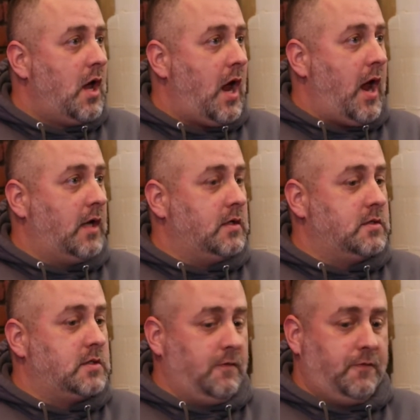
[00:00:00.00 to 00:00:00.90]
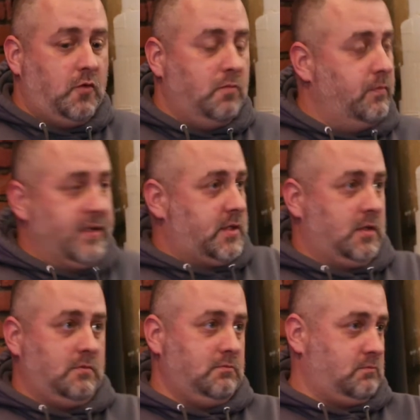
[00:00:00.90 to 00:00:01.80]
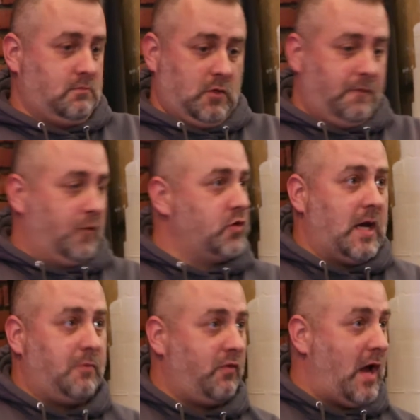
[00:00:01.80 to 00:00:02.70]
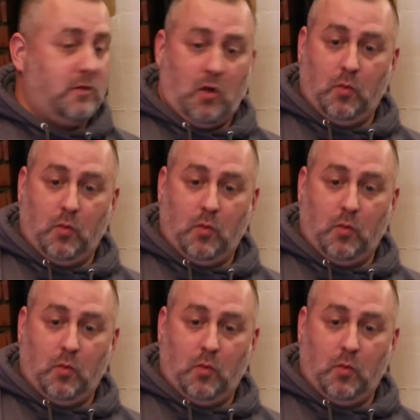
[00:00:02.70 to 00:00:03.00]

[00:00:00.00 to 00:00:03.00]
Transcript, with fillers: And if you missed it your first time around,